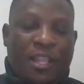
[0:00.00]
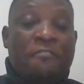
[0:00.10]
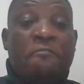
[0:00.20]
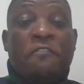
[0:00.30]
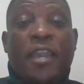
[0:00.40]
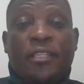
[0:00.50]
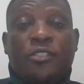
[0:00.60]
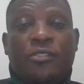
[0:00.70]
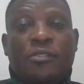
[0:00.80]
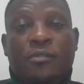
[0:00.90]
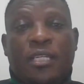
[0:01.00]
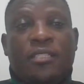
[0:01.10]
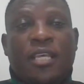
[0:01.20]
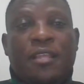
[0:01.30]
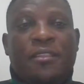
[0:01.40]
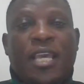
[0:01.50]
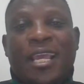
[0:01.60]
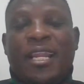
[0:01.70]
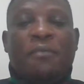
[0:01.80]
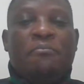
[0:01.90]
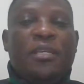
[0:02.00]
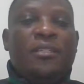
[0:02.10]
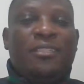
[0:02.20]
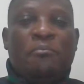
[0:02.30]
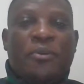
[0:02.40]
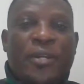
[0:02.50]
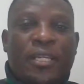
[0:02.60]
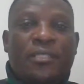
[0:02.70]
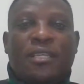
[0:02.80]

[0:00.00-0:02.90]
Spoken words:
affect students, and they end up being depressed.